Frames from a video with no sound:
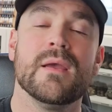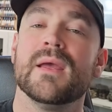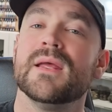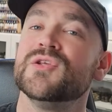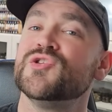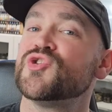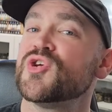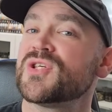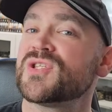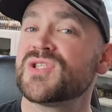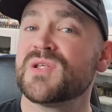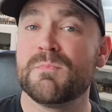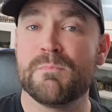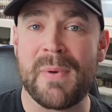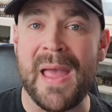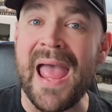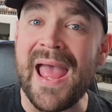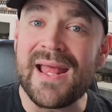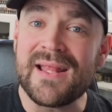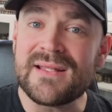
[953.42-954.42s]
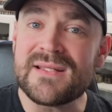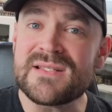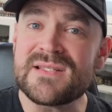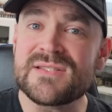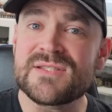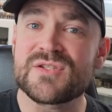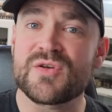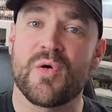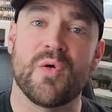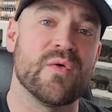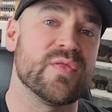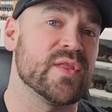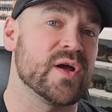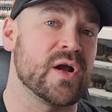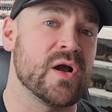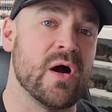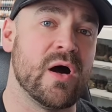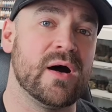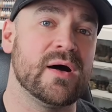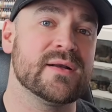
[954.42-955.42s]
Just depends on the
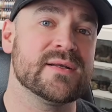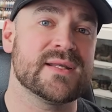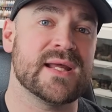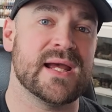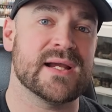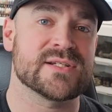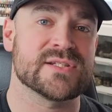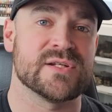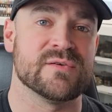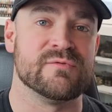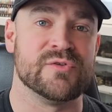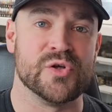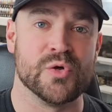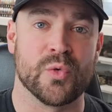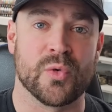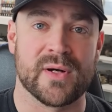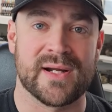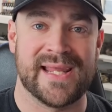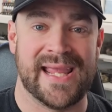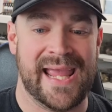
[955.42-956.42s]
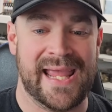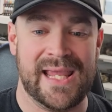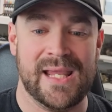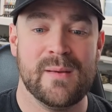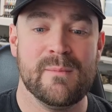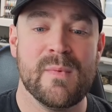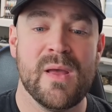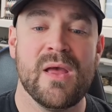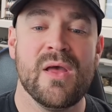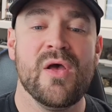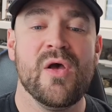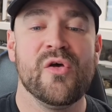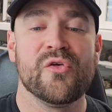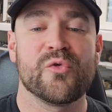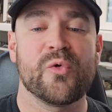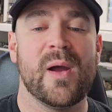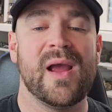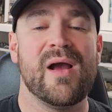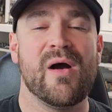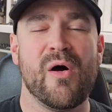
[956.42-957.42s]
context of your game.
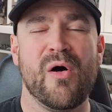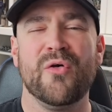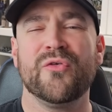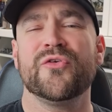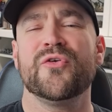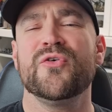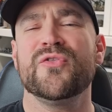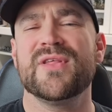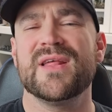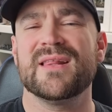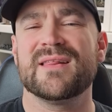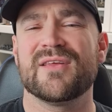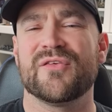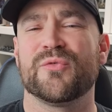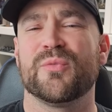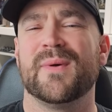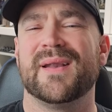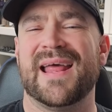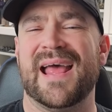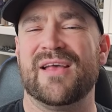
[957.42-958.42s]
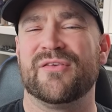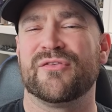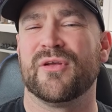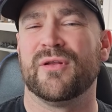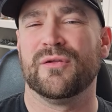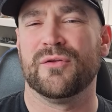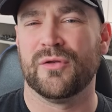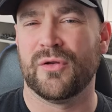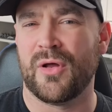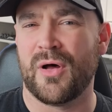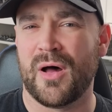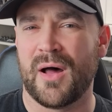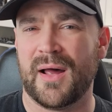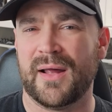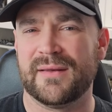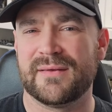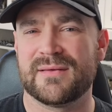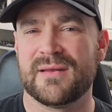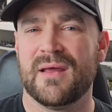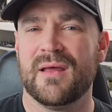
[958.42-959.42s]
So I also think this one has a
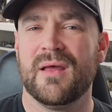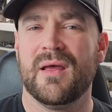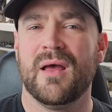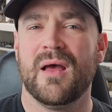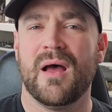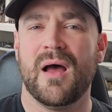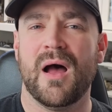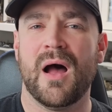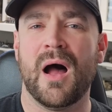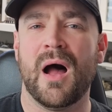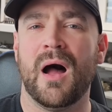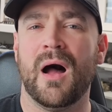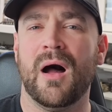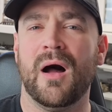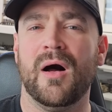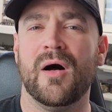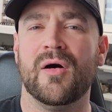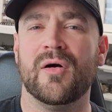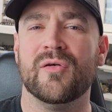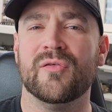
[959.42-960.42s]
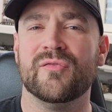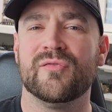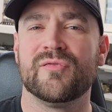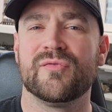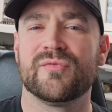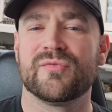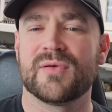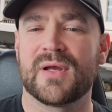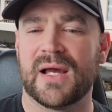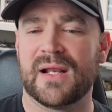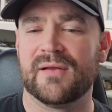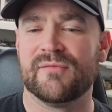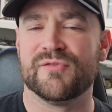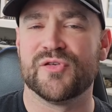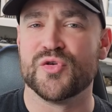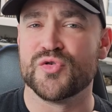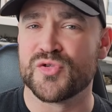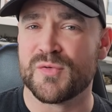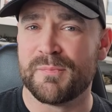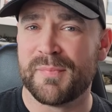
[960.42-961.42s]
lot of kind of
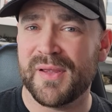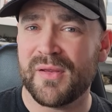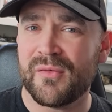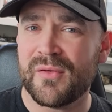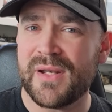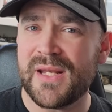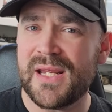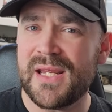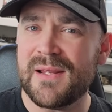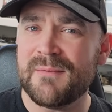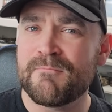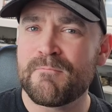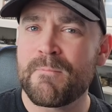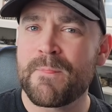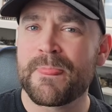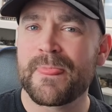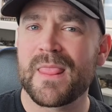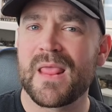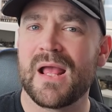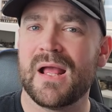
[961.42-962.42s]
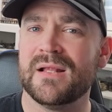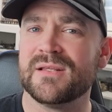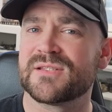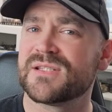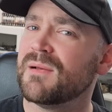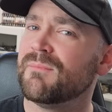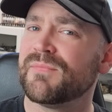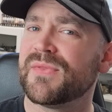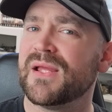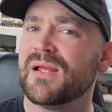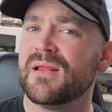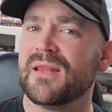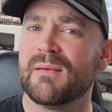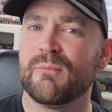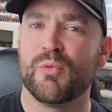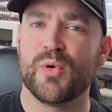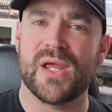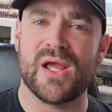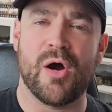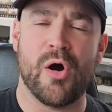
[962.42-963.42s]
usability and something that
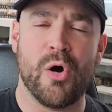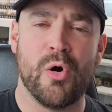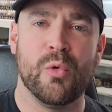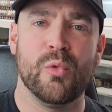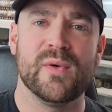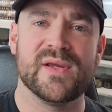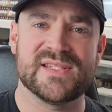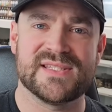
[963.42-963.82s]
we always